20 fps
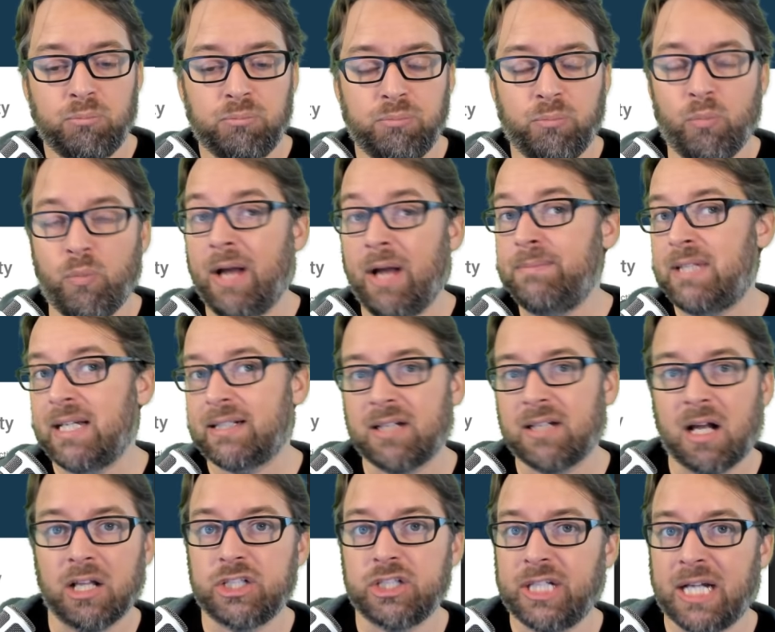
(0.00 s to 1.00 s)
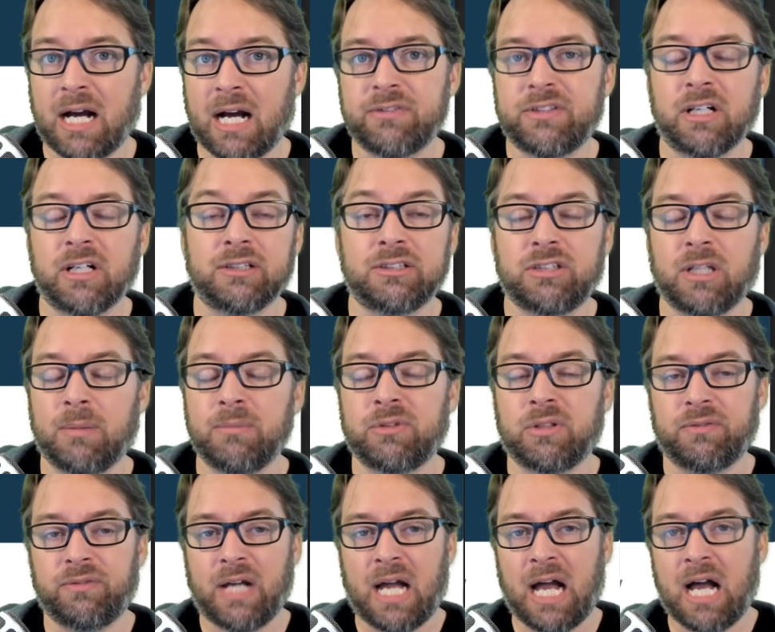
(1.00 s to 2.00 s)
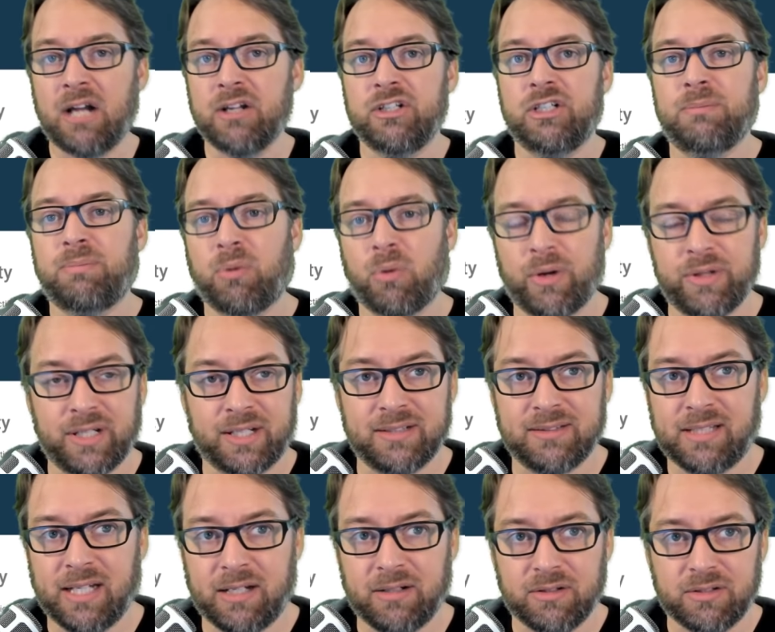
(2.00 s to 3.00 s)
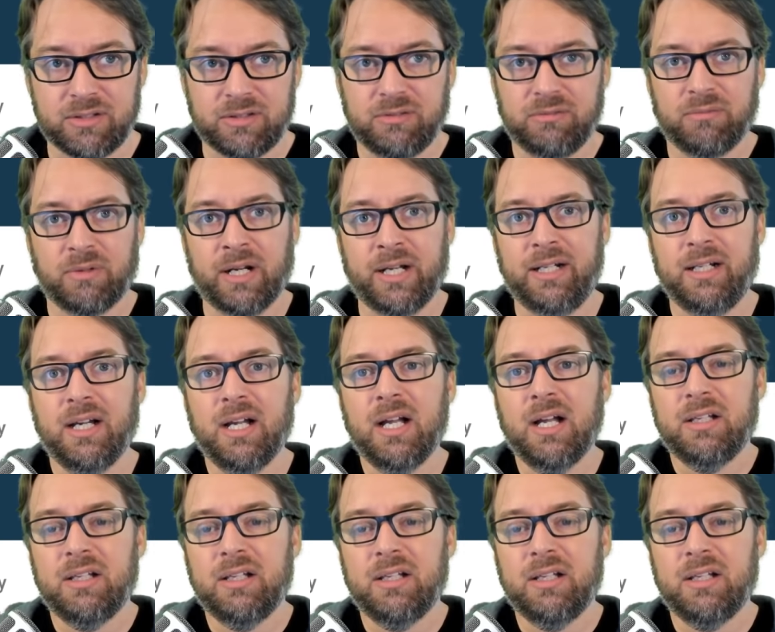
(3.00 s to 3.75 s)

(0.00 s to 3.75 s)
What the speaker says: web technology out there in terms of how you deploy the containers, right?